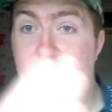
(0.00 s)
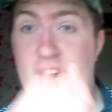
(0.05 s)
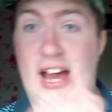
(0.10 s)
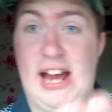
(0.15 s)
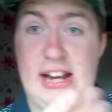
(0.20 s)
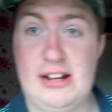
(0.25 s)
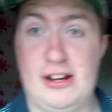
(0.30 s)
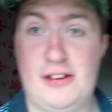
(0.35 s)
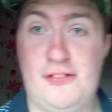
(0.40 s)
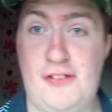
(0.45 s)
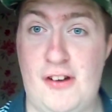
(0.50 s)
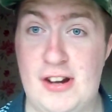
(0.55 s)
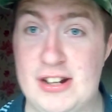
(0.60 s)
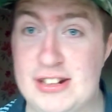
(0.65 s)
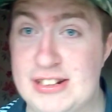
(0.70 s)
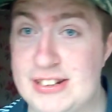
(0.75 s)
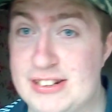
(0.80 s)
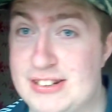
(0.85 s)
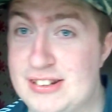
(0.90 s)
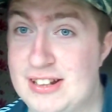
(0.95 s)
you've got to
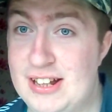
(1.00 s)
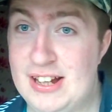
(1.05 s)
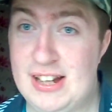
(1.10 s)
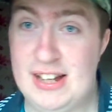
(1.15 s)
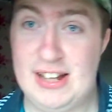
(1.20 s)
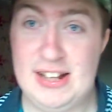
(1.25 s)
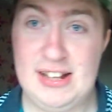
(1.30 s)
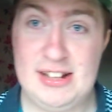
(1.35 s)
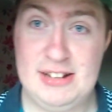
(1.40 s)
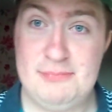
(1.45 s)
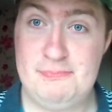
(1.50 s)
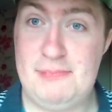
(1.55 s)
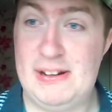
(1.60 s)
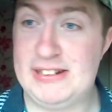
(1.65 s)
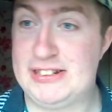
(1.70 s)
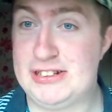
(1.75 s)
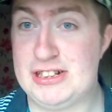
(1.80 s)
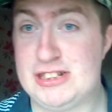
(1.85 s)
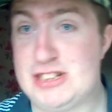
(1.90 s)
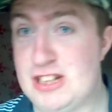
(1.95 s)
find,
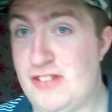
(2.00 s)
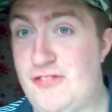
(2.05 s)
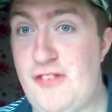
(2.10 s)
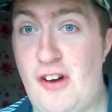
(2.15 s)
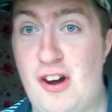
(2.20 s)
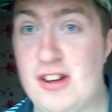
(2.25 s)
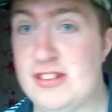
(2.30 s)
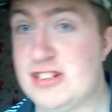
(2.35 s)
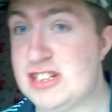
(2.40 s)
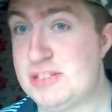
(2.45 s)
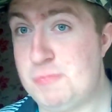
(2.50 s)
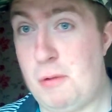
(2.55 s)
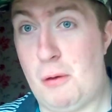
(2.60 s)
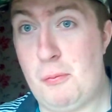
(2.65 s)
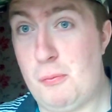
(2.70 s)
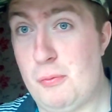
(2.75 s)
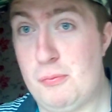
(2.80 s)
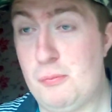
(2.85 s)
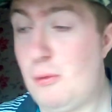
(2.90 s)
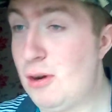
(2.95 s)
basically, you just find the
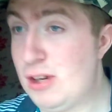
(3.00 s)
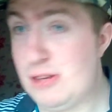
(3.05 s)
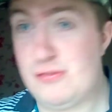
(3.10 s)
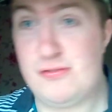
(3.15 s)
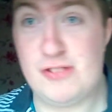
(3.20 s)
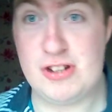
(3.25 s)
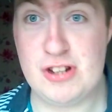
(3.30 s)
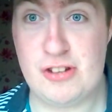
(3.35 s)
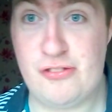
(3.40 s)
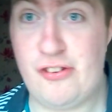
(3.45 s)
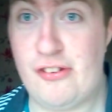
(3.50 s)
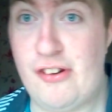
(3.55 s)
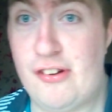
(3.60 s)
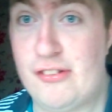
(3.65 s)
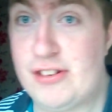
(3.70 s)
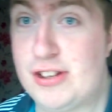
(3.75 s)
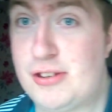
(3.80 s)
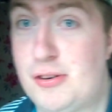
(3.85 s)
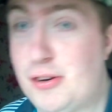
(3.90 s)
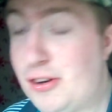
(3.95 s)
spot, what you just thought, you
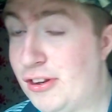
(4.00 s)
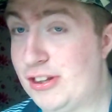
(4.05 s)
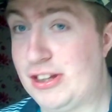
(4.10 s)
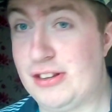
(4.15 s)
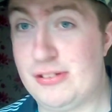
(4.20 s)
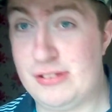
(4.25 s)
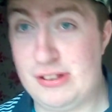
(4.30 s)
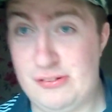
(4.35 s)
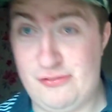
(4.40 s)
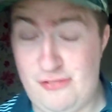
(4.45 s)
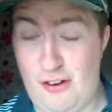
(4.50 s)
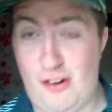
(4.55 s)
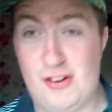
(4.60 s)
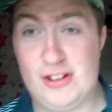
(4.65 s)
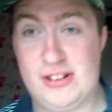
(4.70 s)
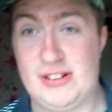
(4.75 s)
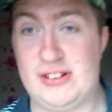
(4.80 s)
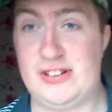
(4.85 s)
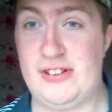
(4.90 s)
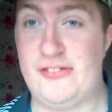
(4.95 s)
couldn't, you
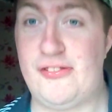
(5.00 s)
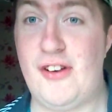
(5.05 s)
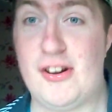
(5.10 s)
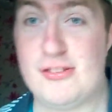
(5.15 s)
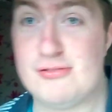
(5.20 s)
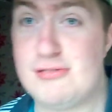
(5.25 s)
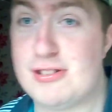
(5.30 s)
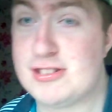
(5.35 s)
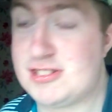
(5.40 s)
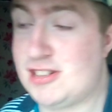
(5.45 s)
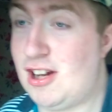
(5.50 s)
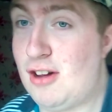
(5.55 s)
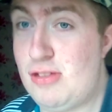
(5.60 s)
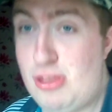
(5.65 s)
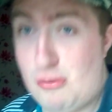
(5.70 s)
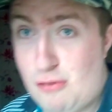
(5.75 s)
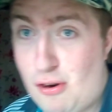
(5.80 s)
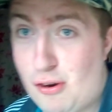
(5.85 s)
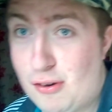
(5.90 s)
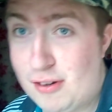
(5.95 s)
find what's the
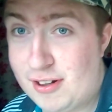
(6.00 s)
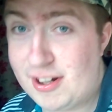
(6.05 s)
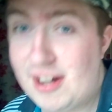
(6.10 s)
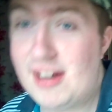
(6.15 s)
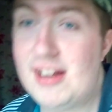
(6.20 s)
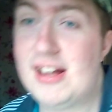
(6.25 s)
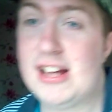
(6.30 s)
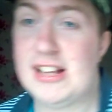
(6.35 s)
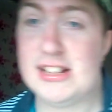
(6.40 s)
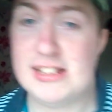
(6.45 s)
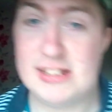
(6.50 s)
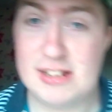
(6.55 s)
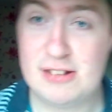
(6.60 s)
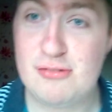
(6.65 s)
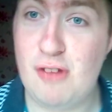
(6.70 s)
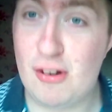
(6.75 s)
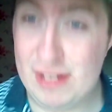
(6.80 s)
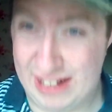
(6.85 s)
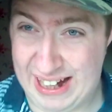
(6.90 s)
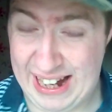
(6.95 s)
wrong,
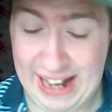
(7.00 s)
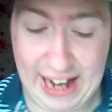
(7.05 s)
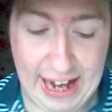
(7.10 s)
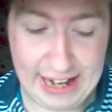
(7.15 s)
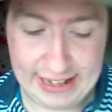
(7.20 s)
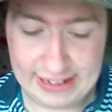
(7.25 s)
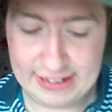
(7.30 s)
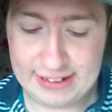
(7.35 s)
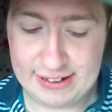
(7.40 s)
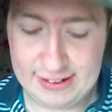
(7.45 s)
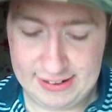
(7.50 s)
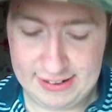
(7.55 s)
and